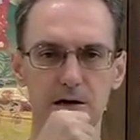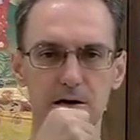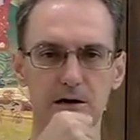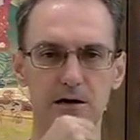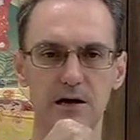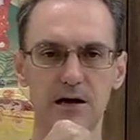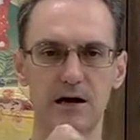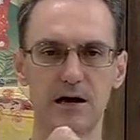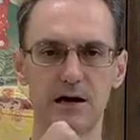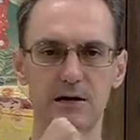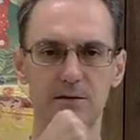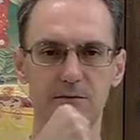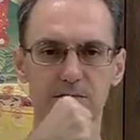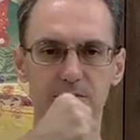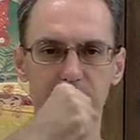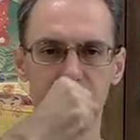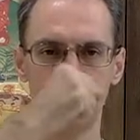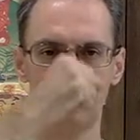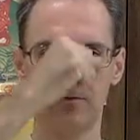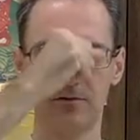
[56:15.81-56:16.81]
up
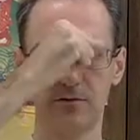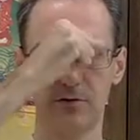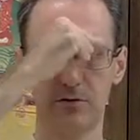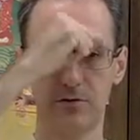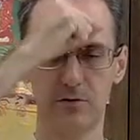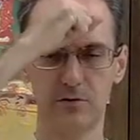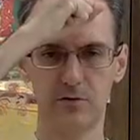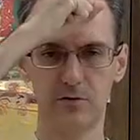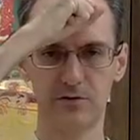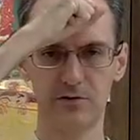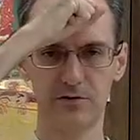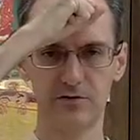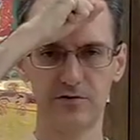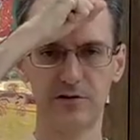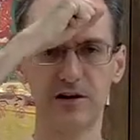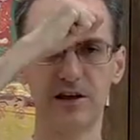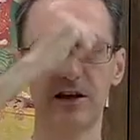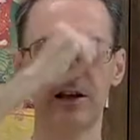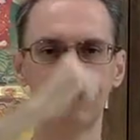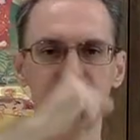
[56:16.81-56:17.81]
through your different
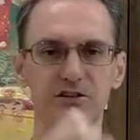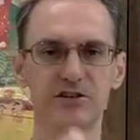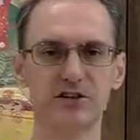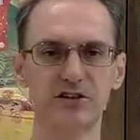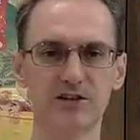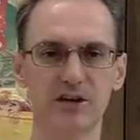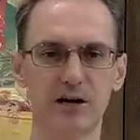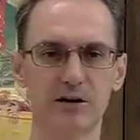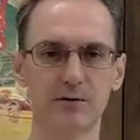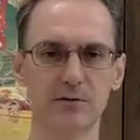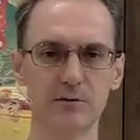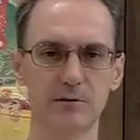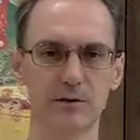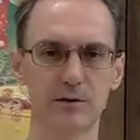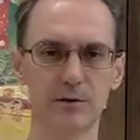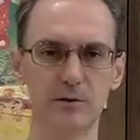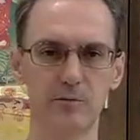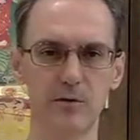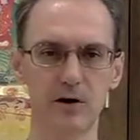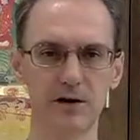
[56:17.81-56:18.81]
energy channels in the
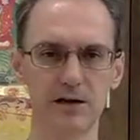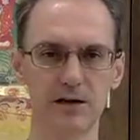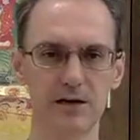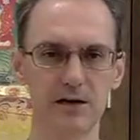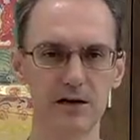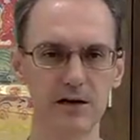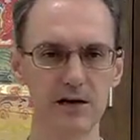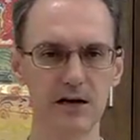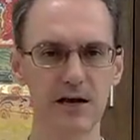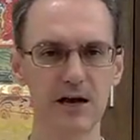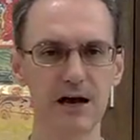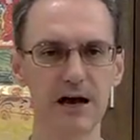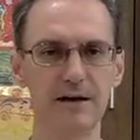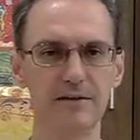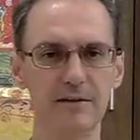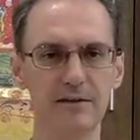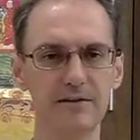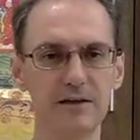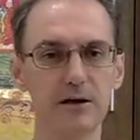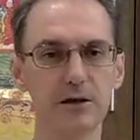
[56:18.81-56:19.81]
body, and then they
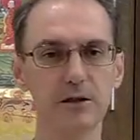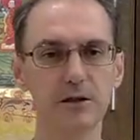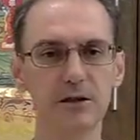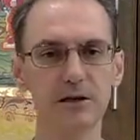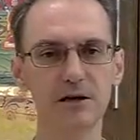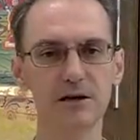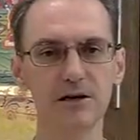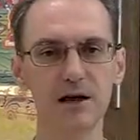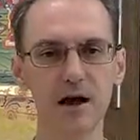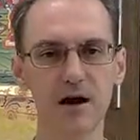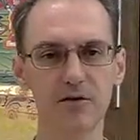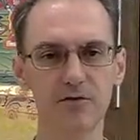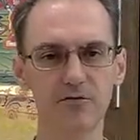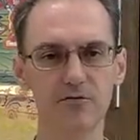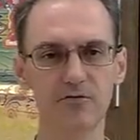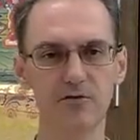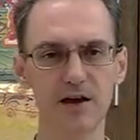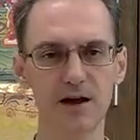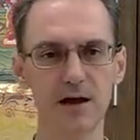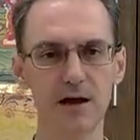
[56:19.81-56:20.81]
extend out through the
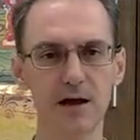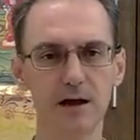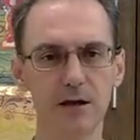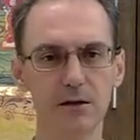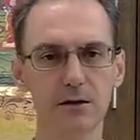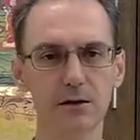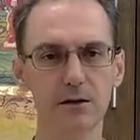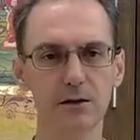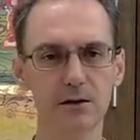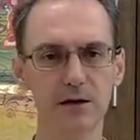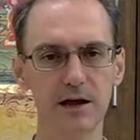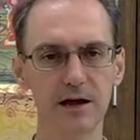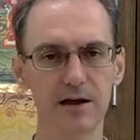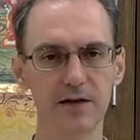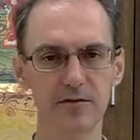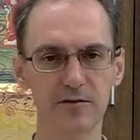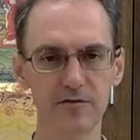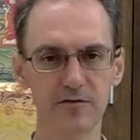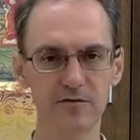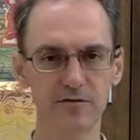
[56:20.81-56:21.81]
hands and the
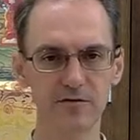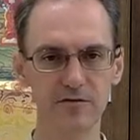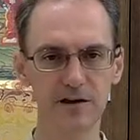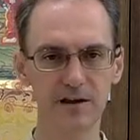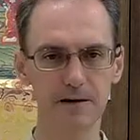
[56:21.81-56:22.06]
feet.